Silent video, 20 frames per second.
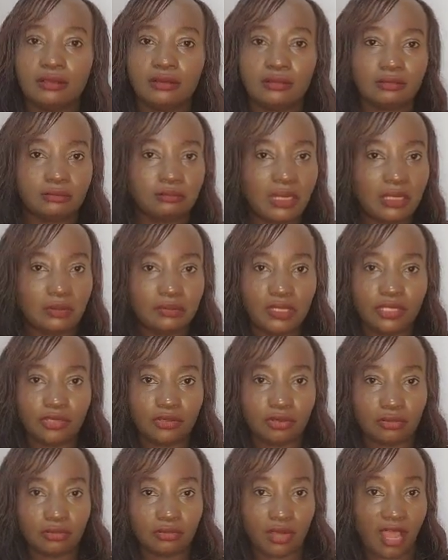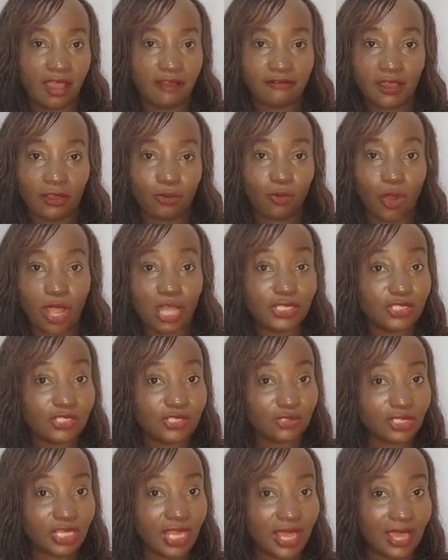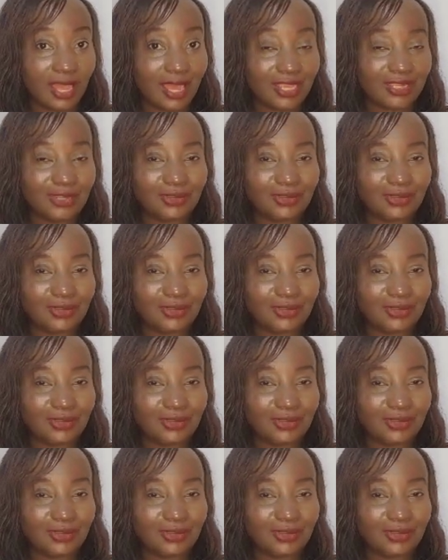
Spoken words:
maybe you have a Kwanjula,